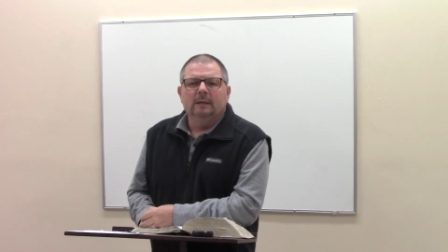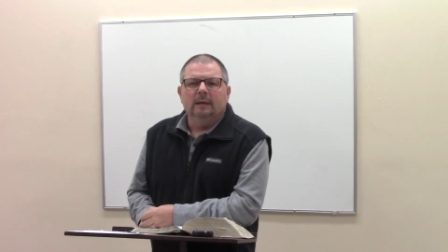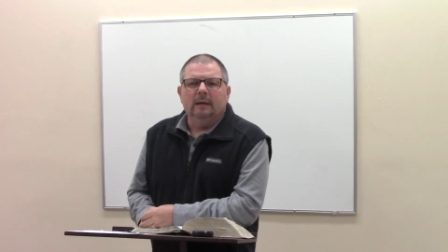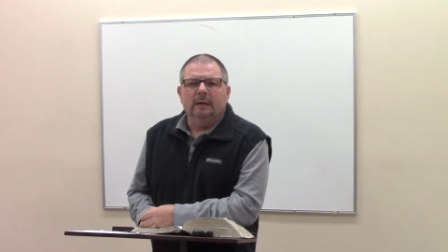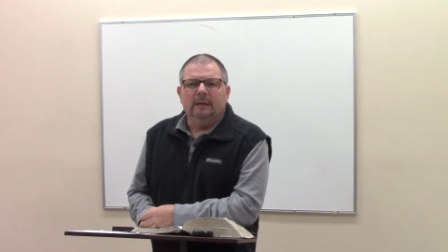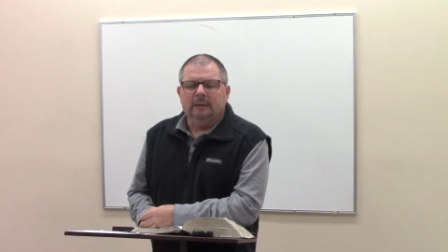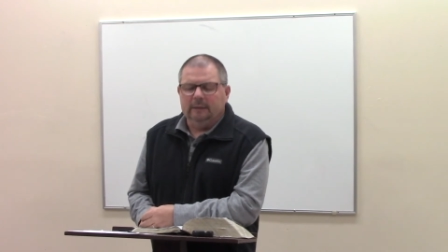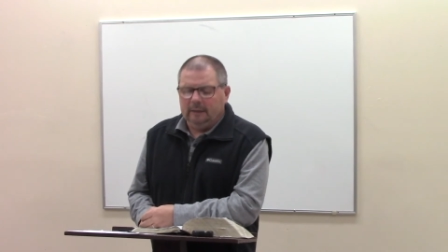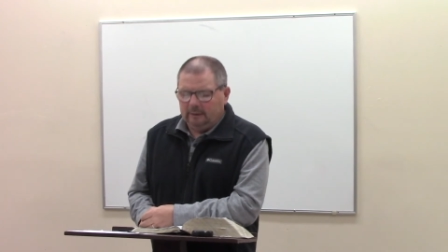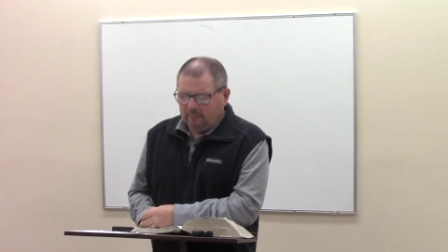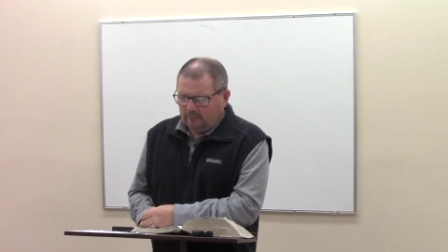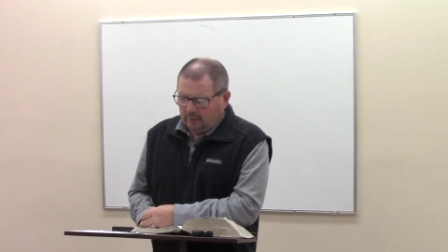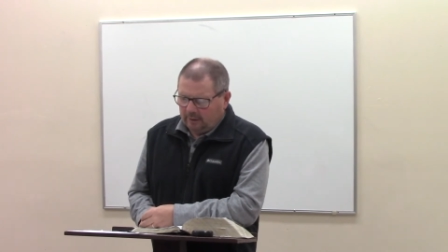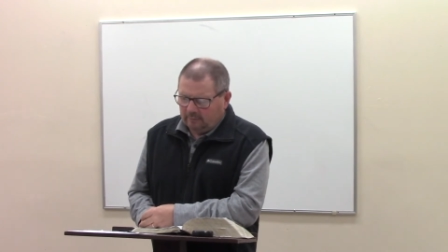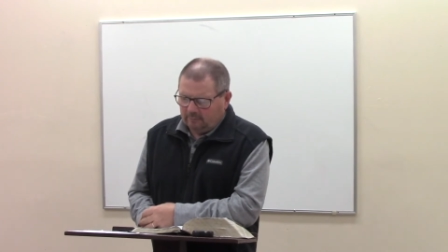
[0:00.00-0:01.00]
And, and,
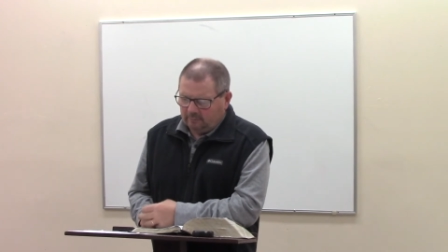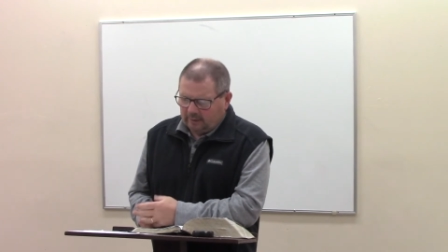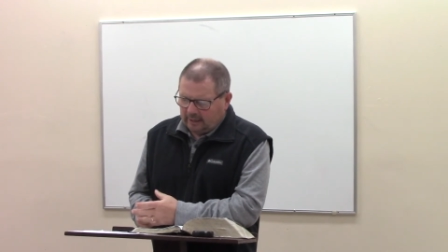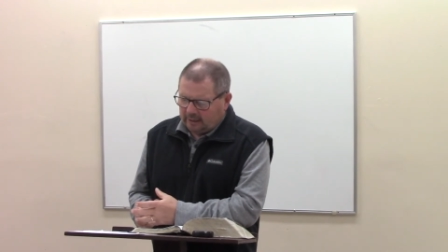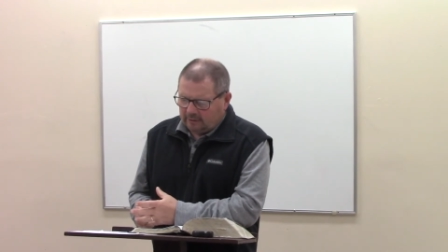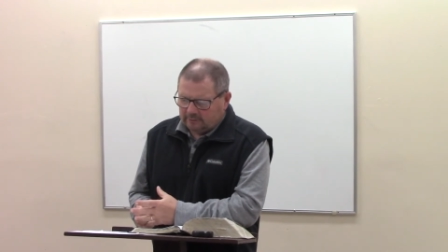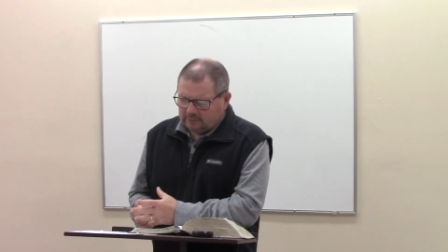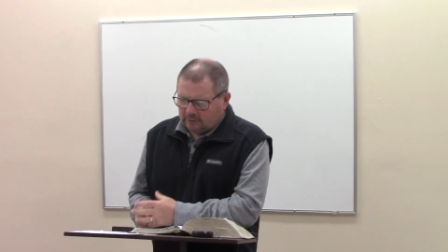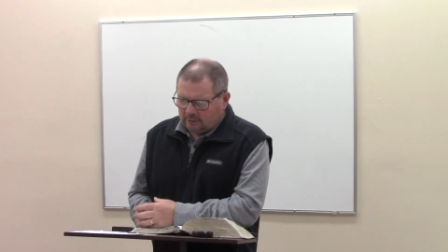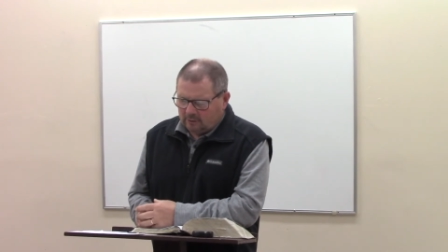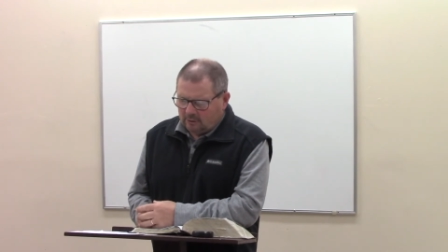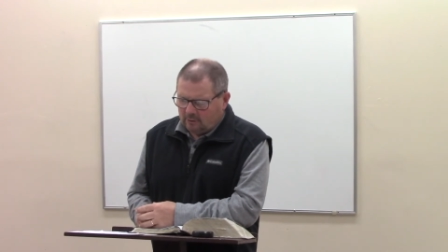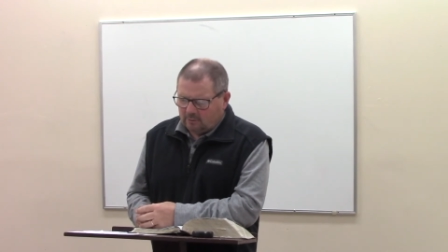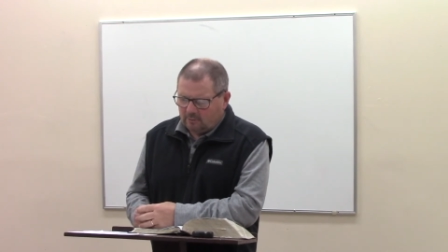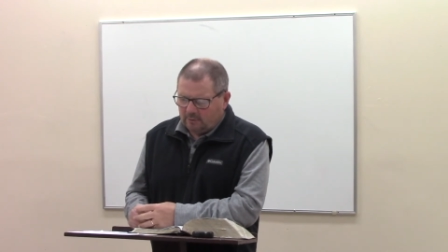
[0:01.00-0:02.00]
and that goes a
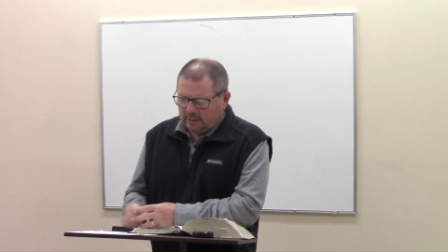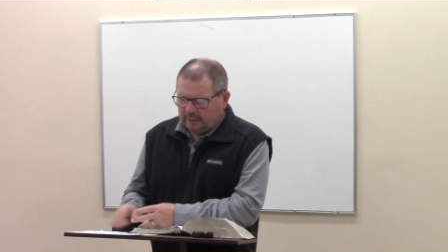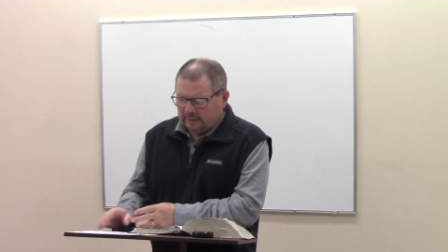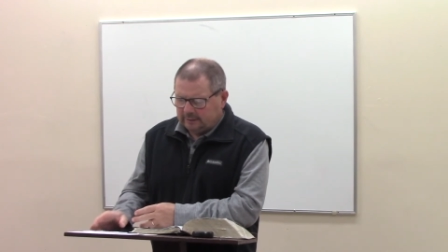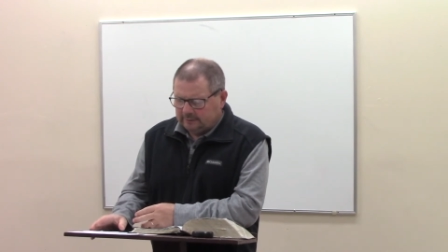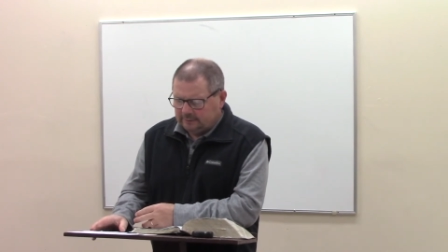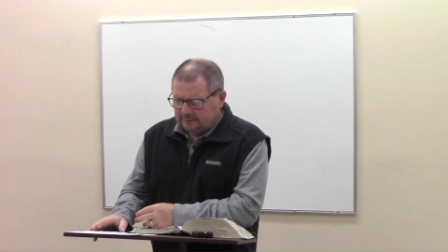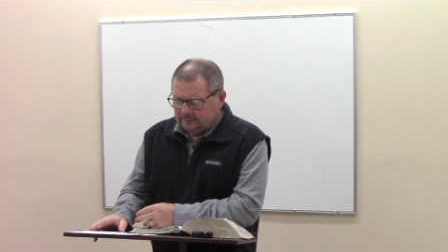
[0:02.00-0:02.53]
long ways.